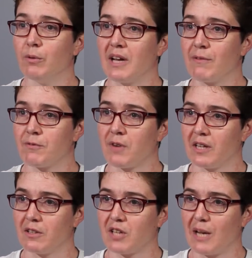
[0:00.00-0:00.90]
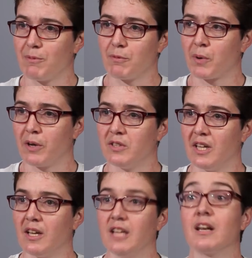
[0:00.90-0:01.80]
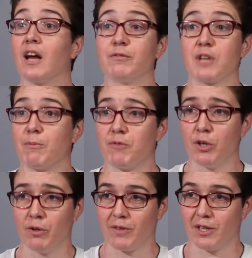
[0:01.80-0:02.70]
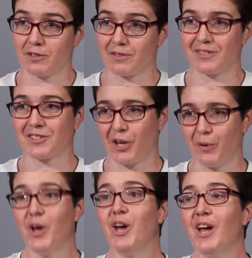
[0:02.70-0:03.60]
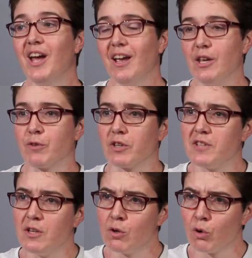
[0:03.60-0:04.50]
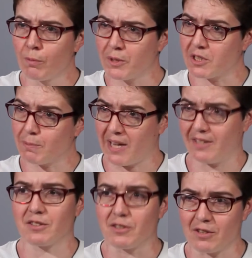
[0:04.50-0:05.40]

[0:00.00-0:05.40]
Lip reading: you would ever find the shape of a protein in the lifetime of a universe. So you've got this enormous space to